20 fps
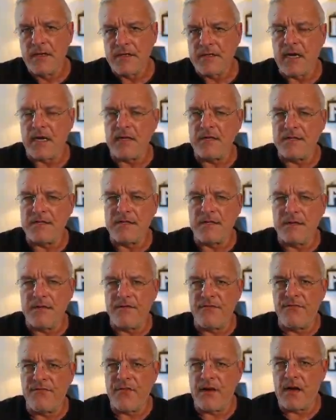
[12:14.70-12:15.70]
tons
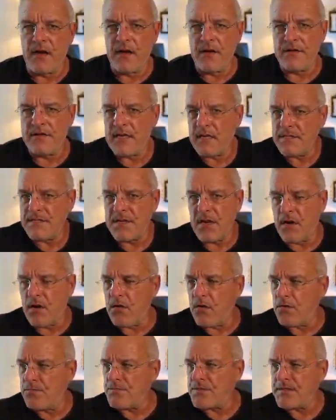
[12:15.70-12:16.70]
of
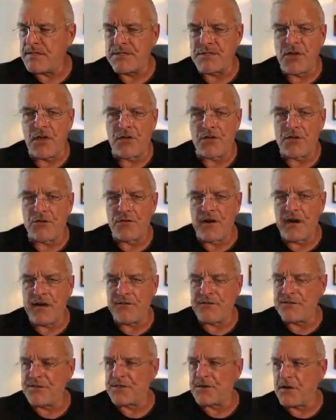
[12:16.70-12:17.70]
homes. It's called
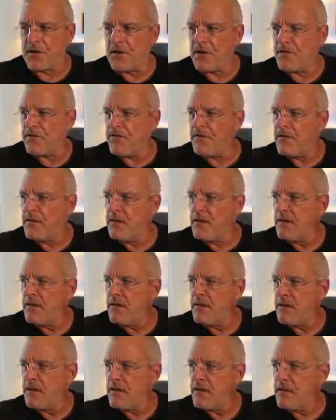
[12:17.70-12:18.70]
Grand Reserve.
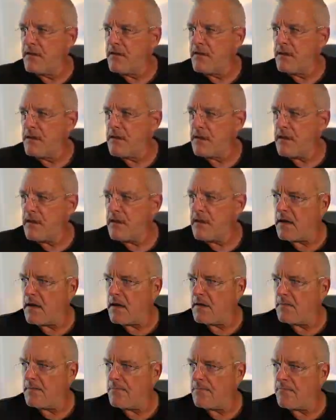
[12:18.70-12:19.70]

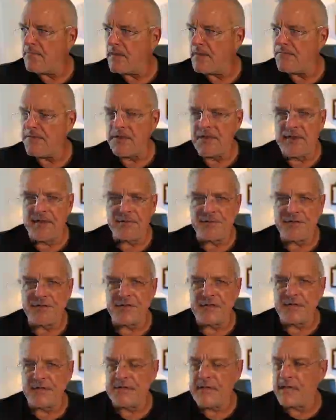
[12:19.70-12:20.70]
If you're
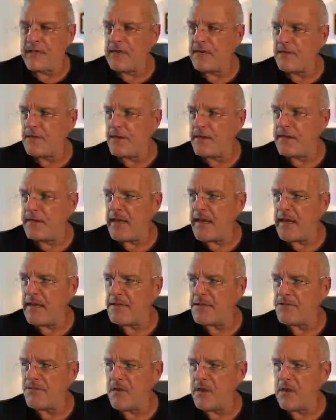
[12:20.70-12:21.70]
interested in taking a look at that
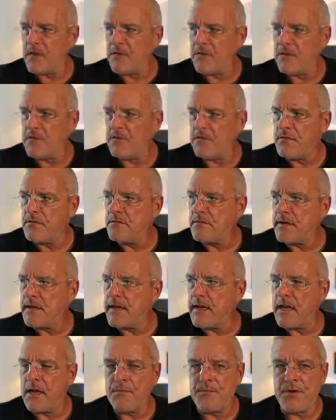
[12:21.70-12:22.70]
as well, it
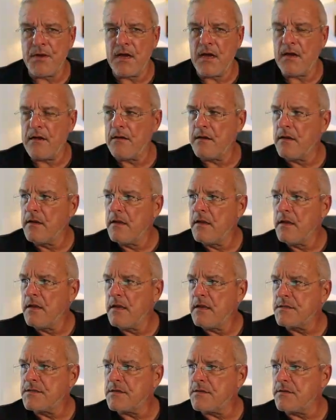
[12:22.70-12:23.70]
can help you out.
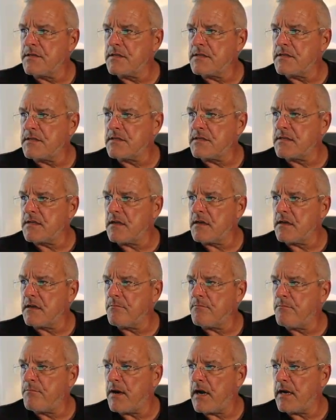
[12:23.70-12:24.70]
So this is the
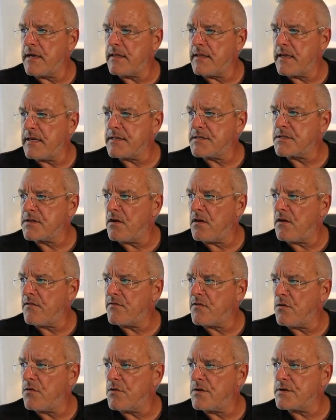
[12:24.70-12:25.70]
Pine Lakes
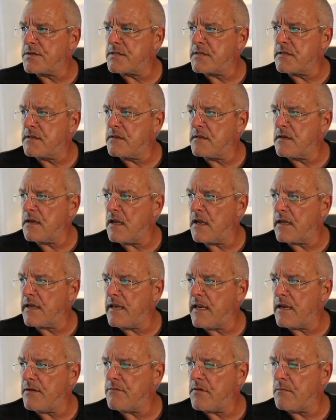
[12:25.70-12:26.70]
Golf Course, and I
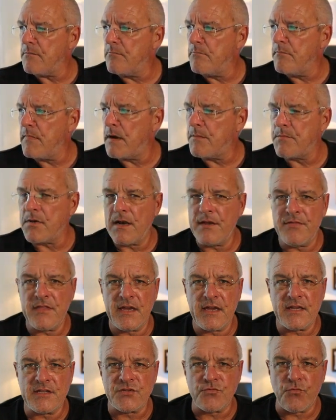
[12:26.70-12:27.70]
can't remember, I
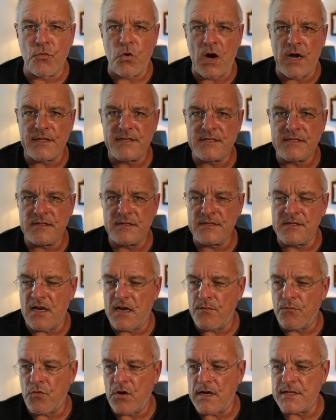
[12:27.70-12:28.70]
think it's
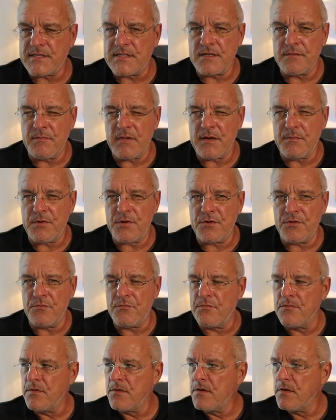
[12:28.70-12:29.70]
Tom Watson maybe, who